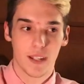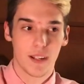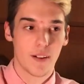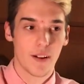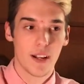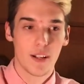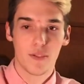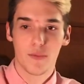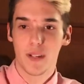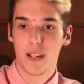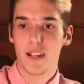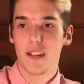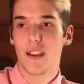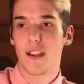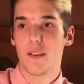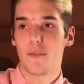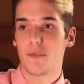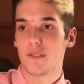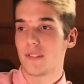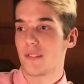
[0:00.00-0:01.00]
I graduated,
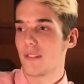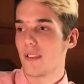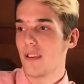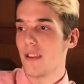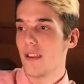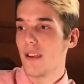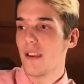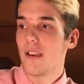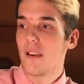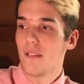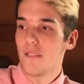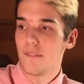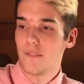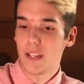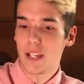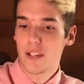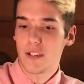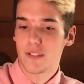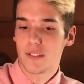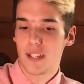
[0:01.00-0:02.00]
I was
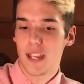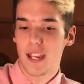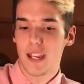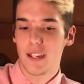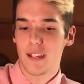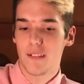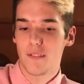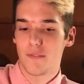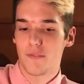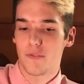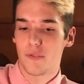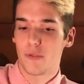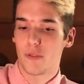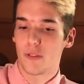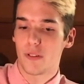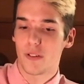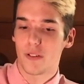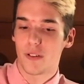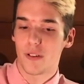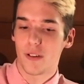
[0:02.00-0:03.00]
figure skating
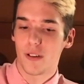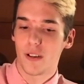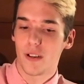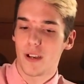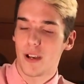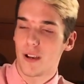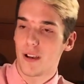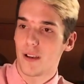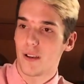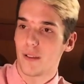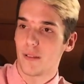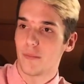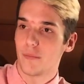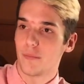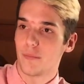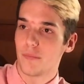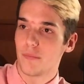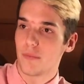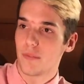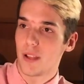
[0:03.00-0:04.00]
for
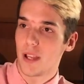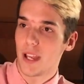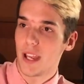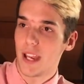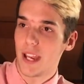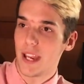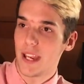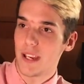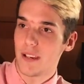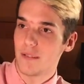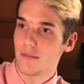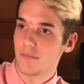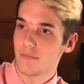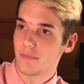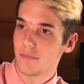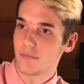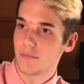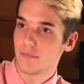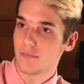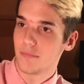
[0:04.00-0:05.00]
a
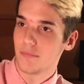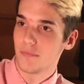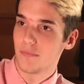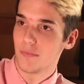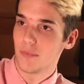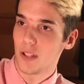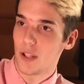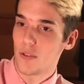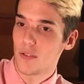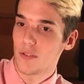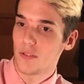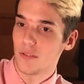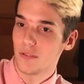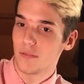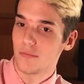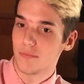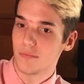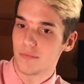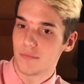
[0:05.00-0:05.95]
local.